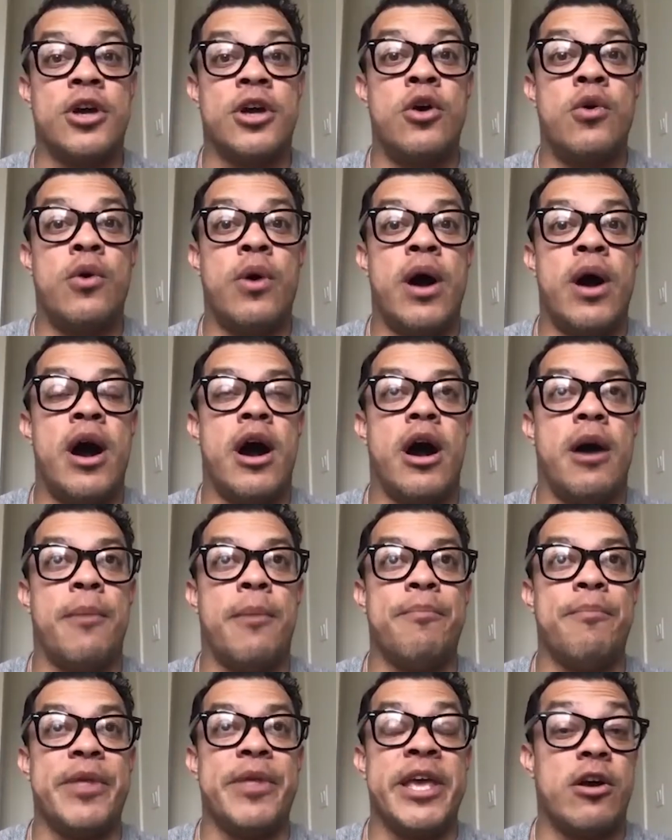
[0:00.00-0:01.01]
so
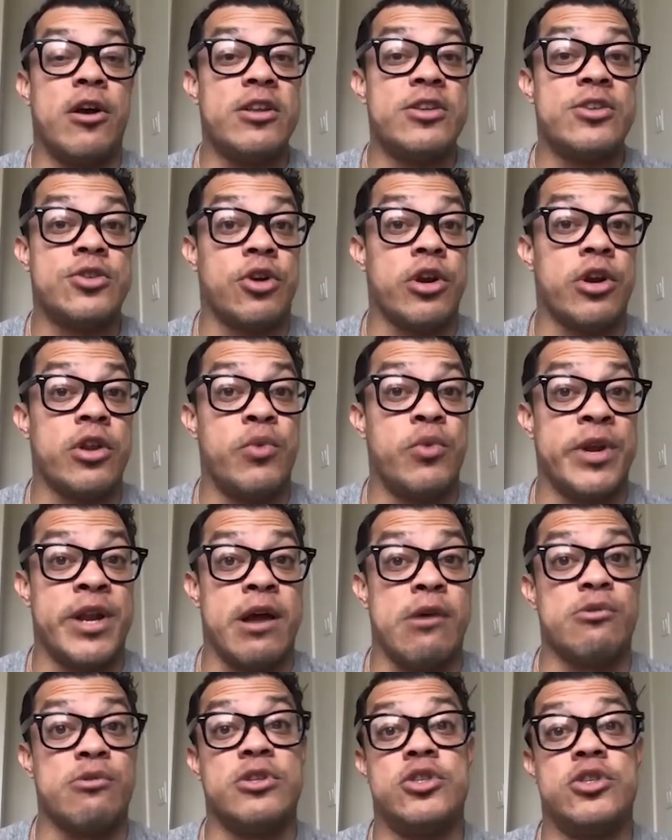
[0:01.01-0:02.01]
um, it all started
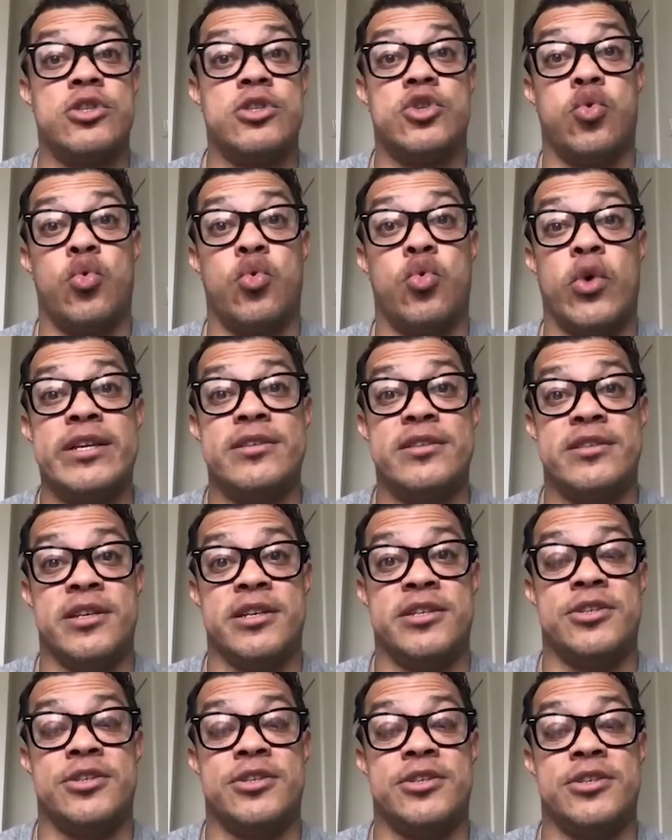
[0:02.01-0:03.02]
when I was
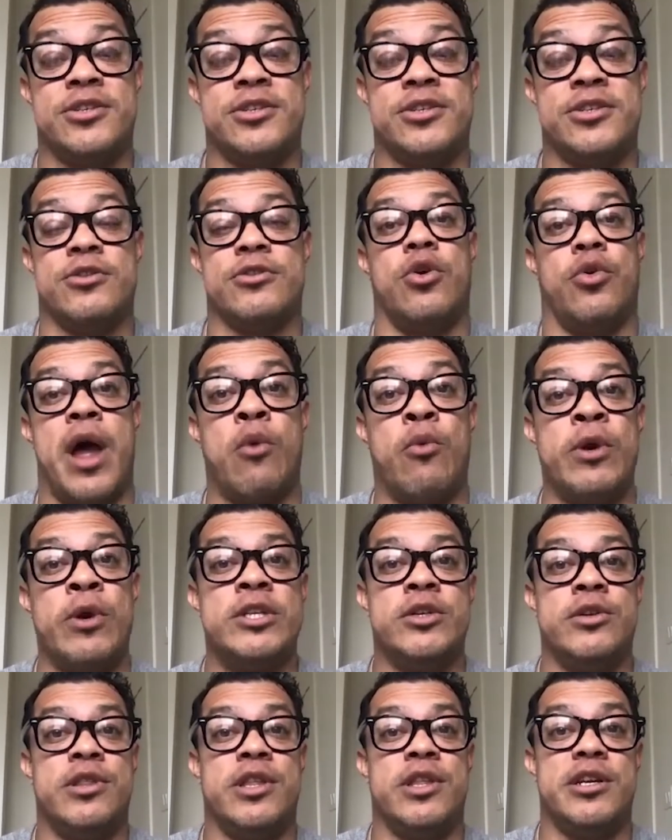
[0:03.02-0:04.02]
26 years
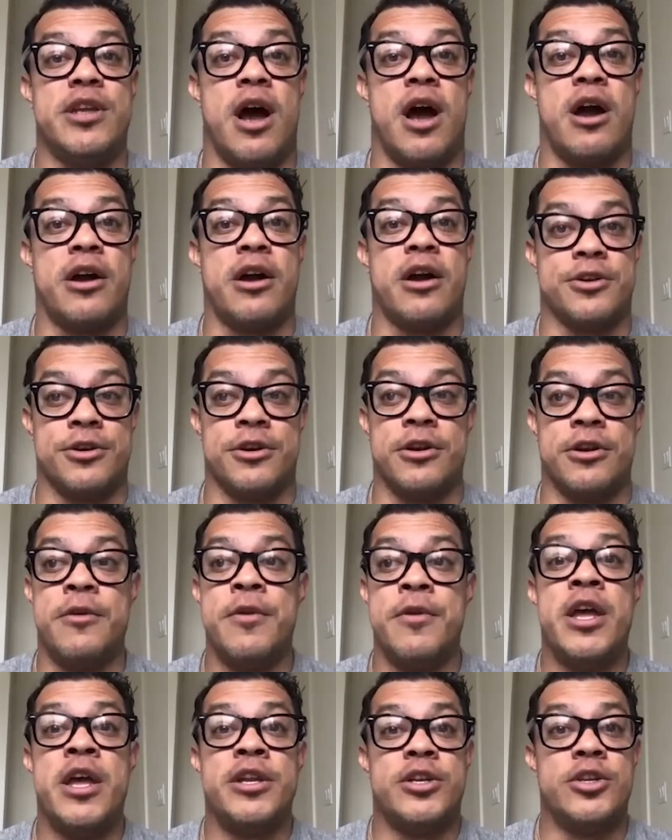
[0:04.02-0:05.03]
old. I went to the
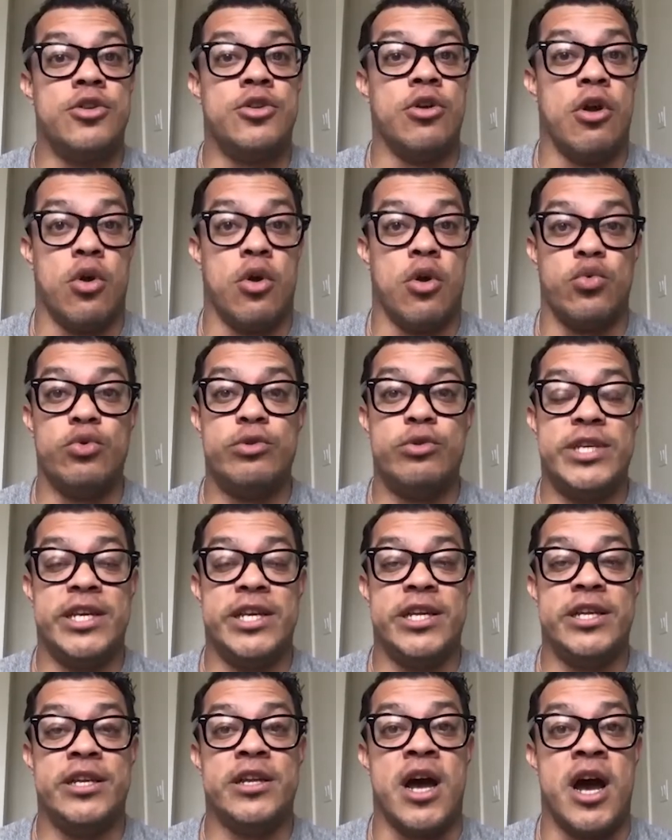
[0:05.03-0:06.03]
doctor to do a
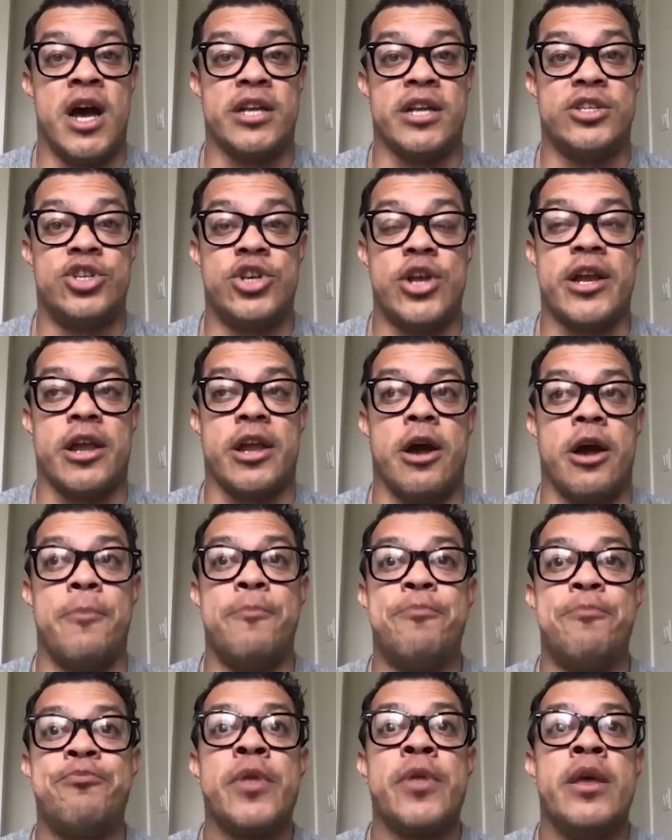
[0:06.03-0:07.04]
routine uh,
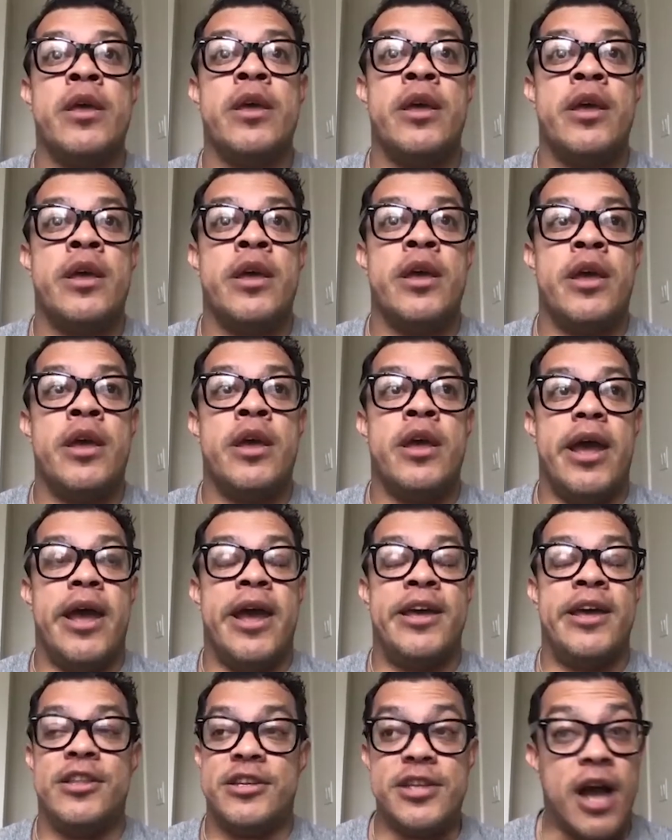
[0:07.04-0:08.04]
checkup,
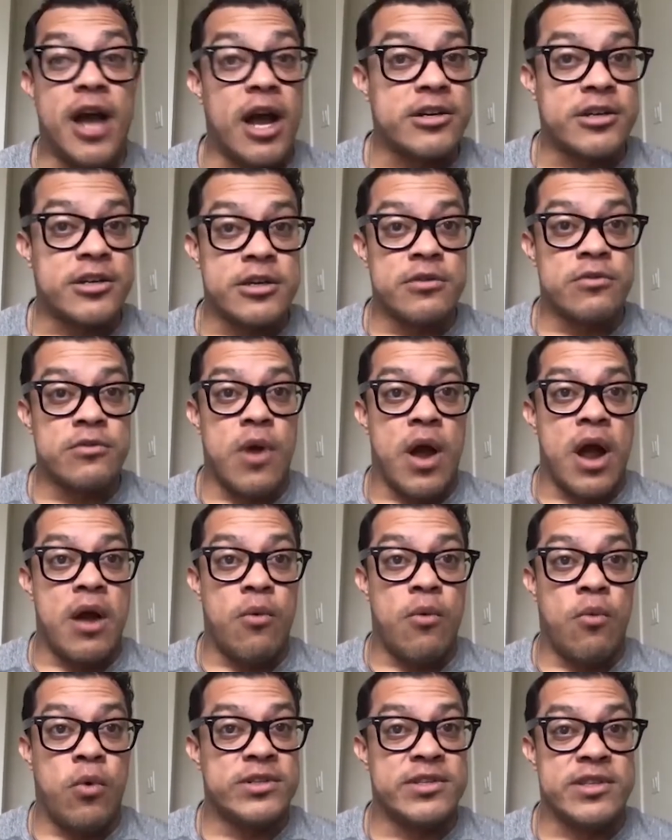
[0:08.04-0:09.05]
and the doctor
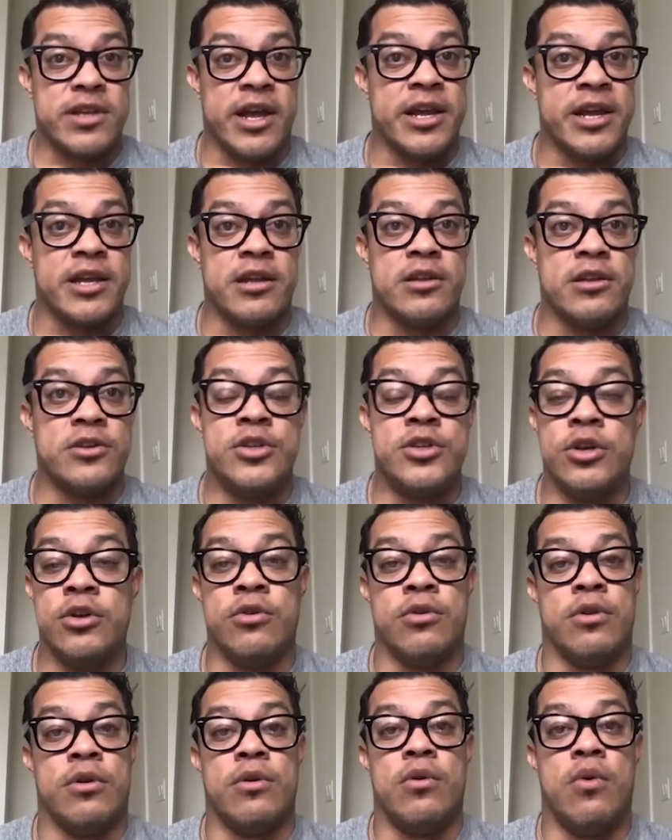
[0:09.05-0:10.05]
was like,
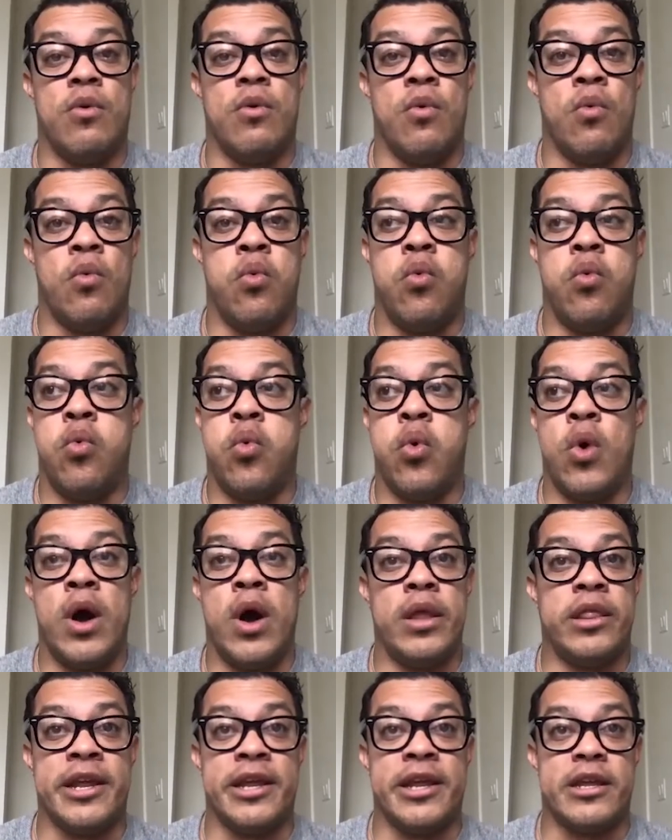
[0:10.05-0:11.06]
"Dude,
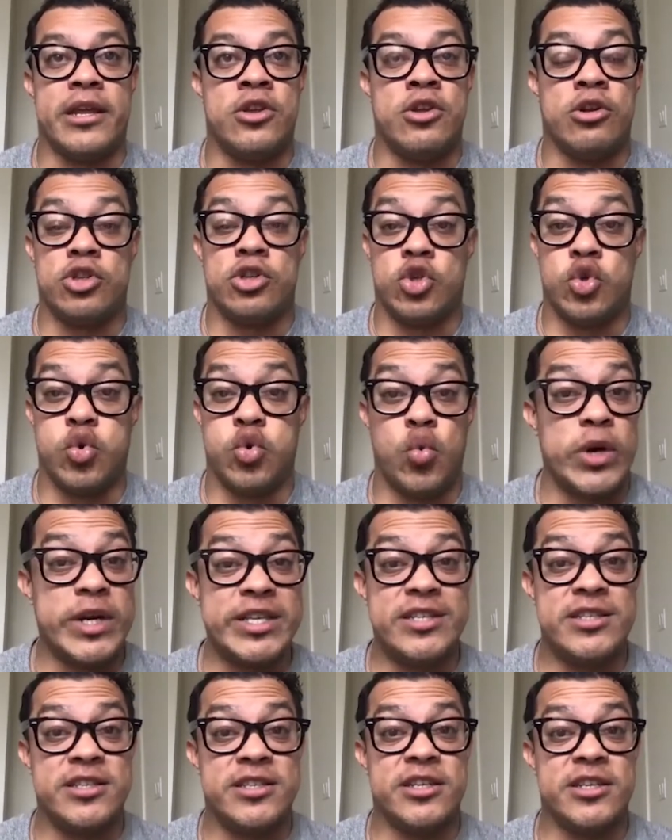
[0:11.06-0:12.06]
what? Like, you're
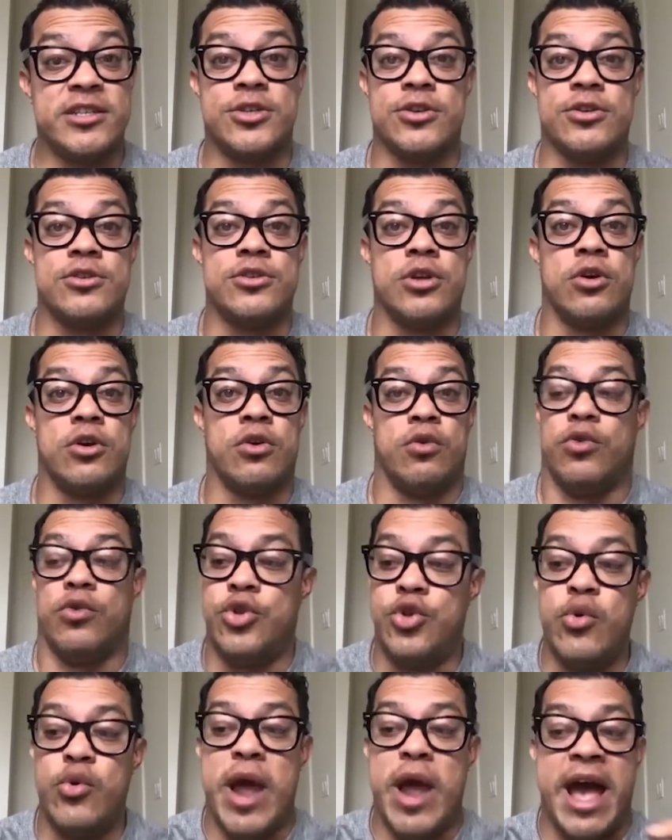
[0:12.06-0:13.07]
26 years
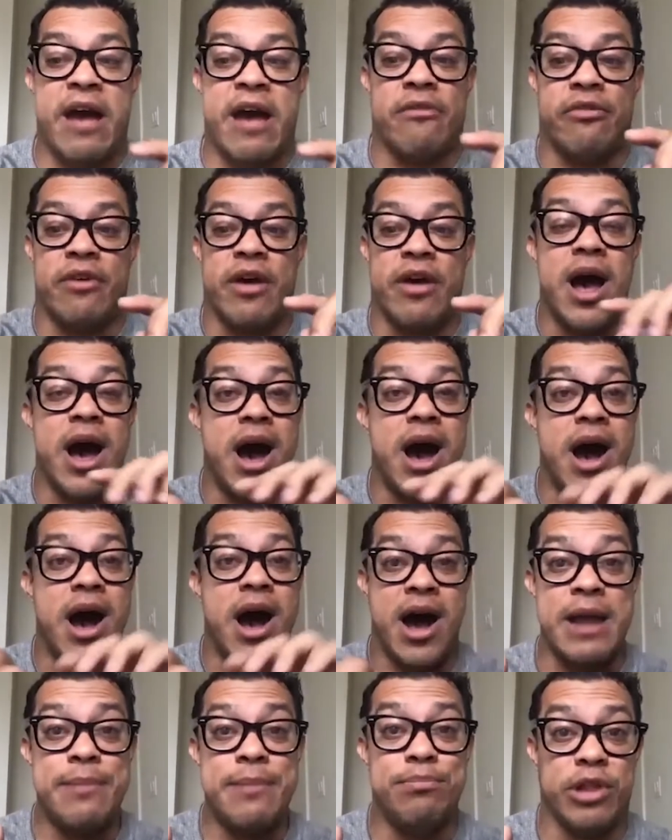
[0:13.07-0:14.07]
old. You have
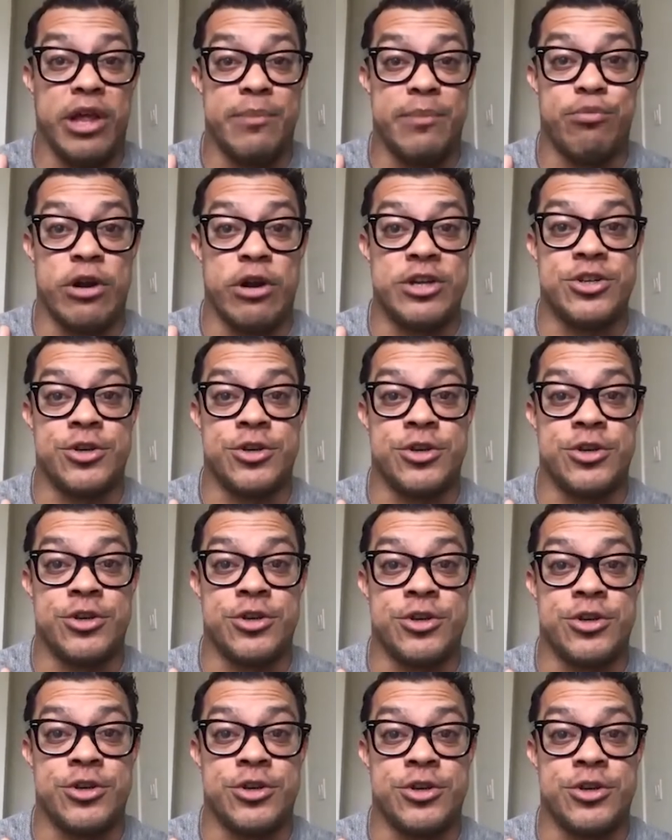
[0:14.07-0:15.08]
high blood
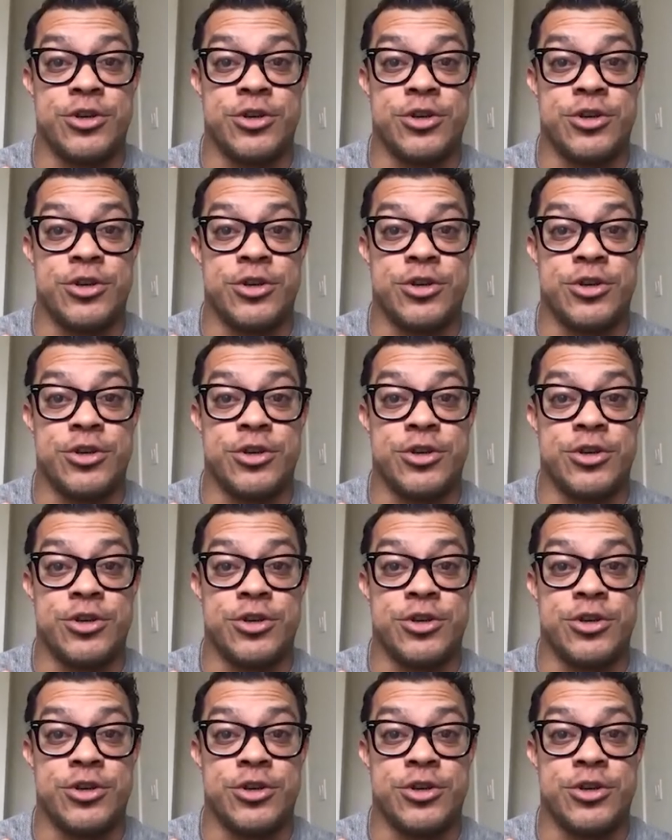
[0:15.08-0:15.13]
pressure,